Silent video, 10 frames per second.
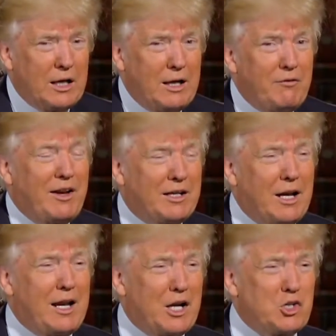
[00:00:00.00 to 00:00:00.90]
In fact,
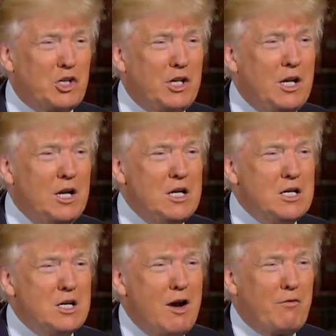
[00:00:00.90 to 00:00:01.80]
I actually
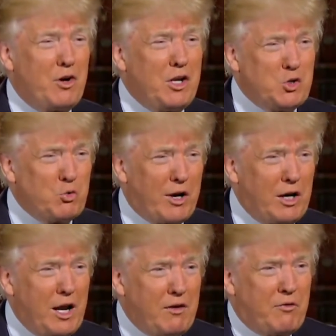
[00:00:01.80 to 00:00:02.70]
covered his red
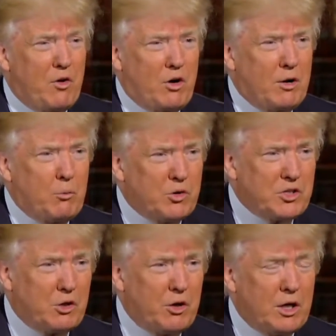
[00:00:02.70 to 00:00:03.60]
line for him with
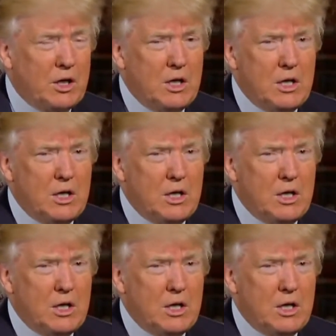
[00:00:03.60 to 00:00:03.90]
Syria.